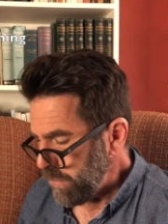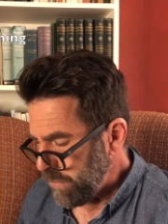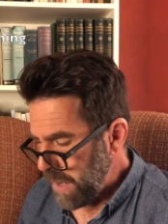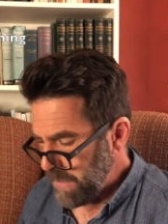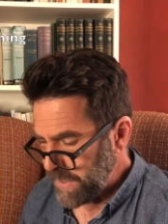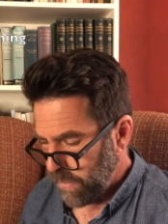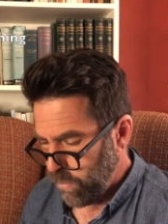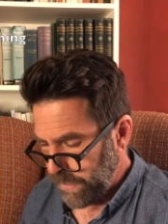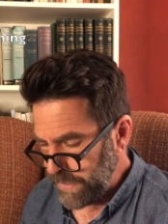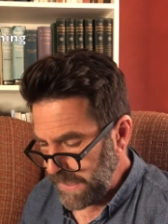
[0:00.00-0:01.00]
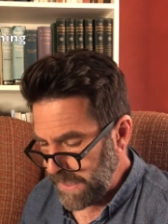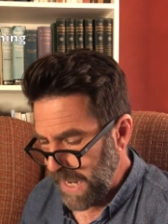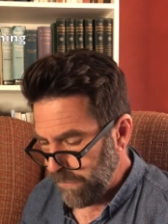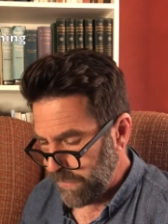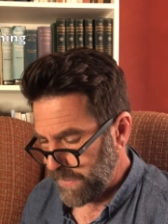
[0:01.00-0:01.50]
find myself wanting to
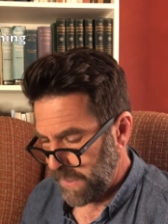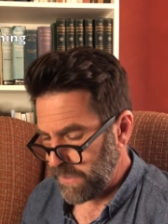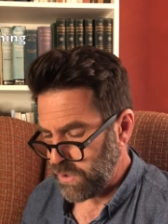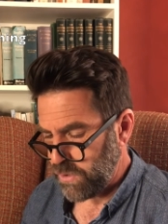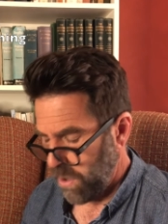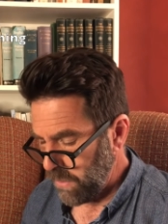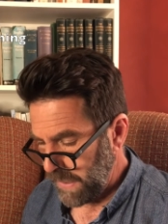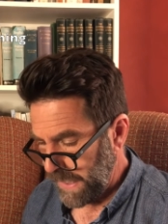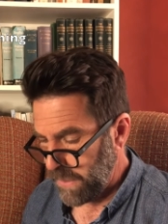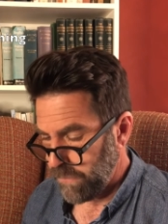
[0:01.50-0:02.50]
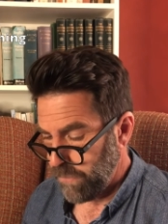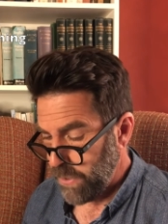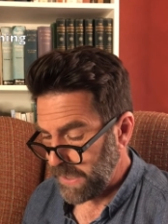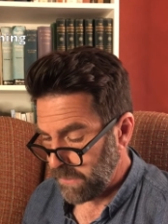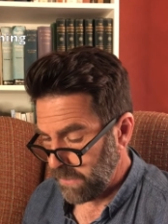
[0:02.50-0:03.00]
emphasise strongly the
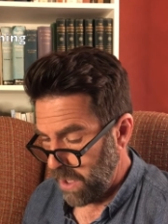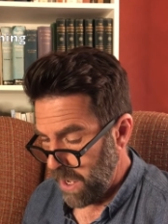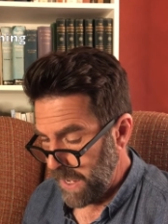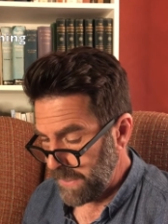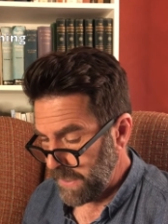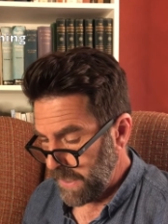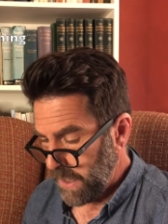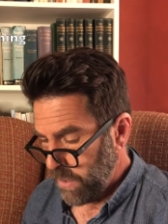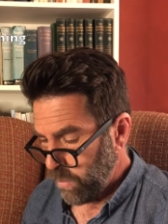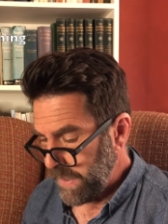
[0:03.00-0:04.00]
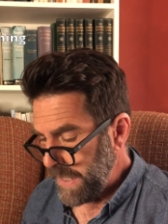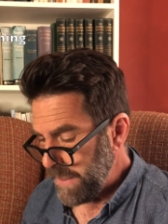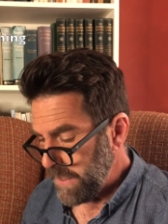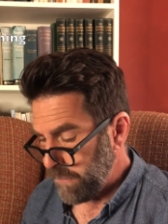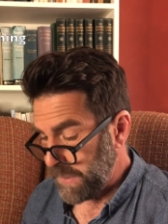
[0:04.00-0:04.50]
vertical line, with
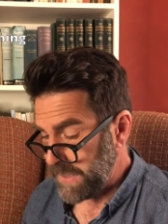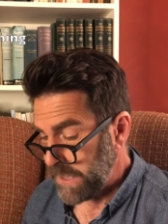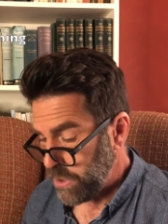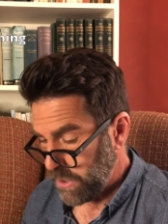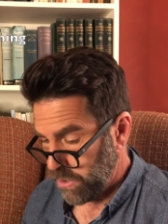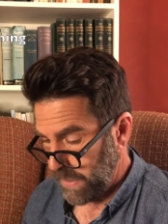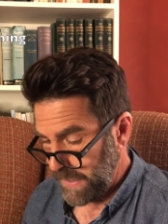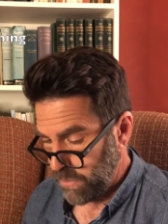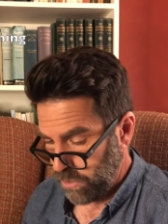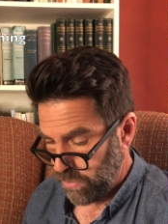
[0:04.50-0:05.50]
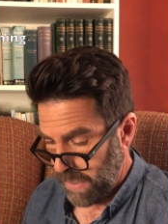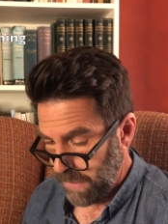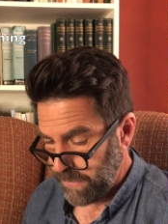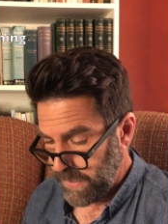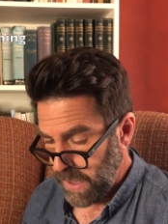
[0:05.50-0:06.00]
either fastigiate trees or
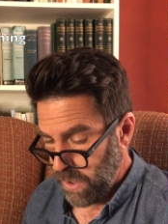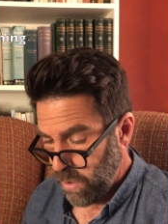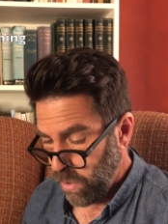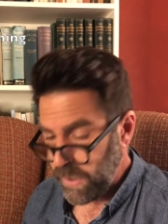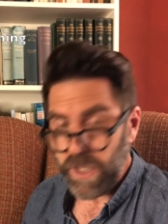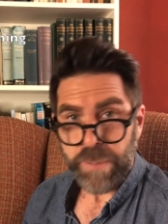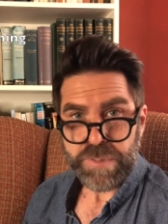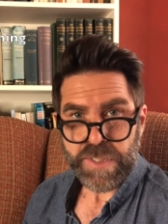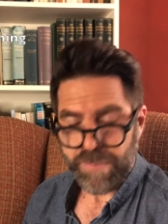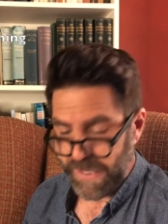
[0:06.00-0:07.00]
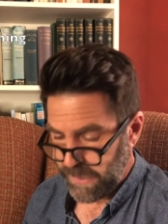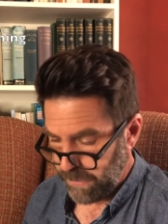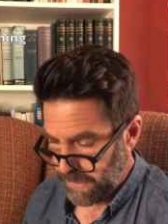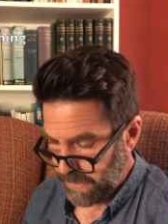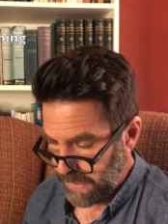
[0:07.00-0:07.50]
shrubs, or clipped
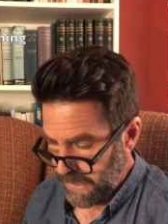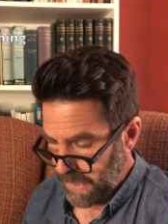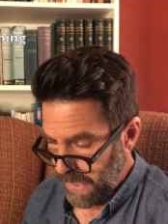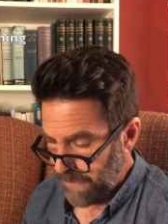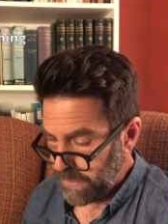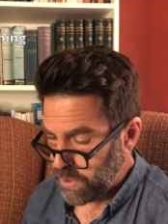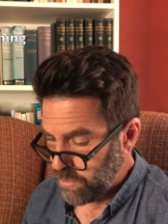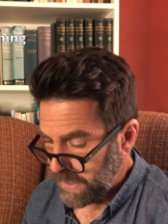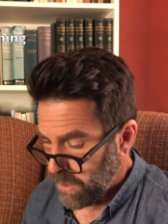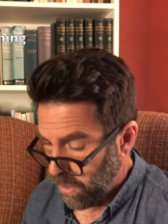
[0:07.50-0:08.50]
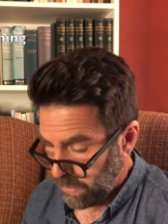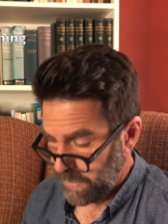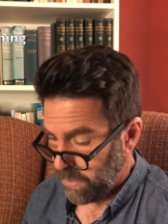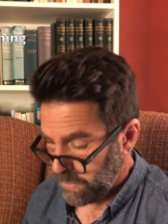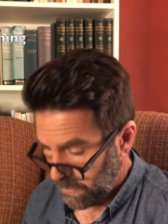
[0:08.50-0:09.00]
specimens, and the strict
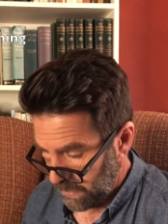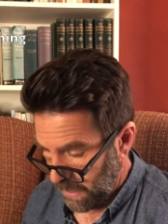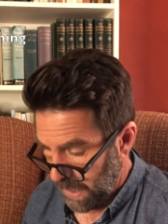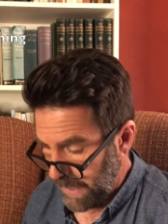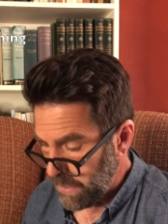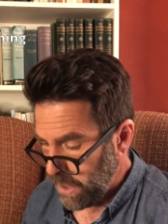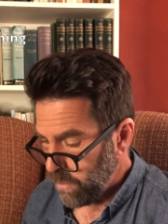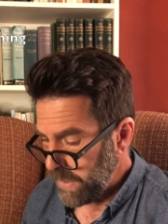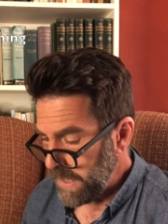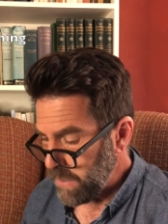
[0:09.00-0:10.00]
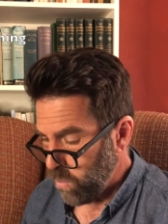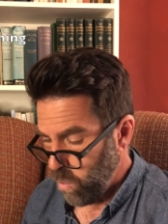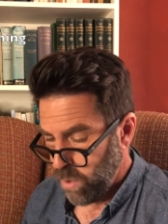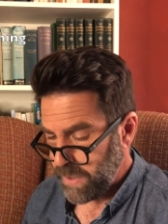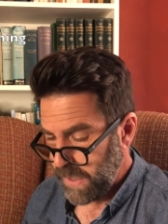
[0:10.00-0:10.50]
horizontal line with either
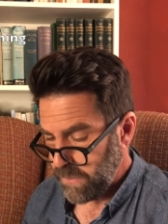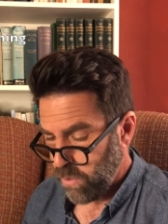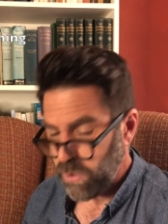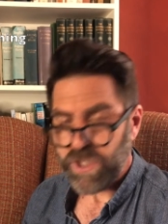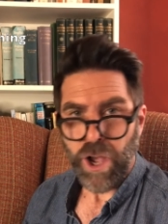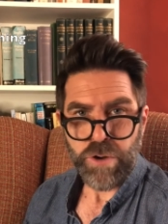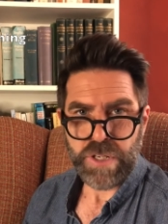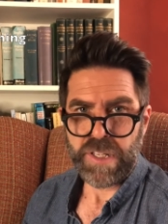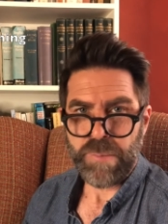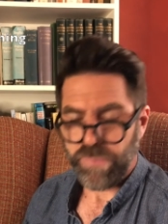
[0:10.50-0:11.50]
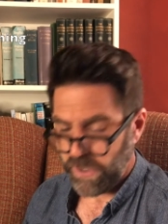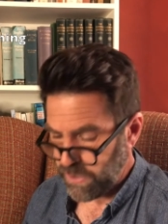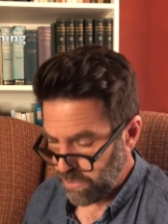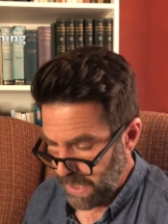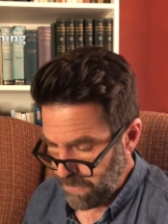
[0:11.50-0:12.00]
water or totally
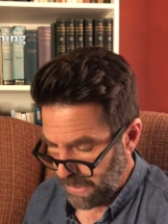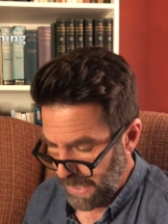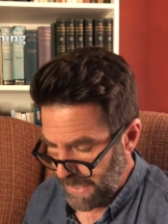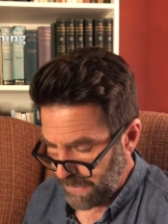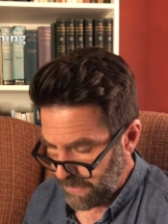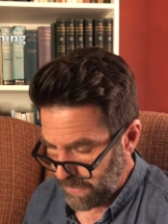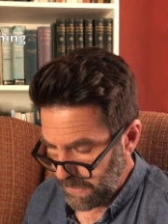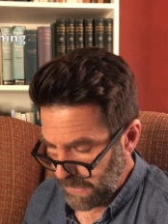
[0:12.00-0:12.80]
prostrate plants.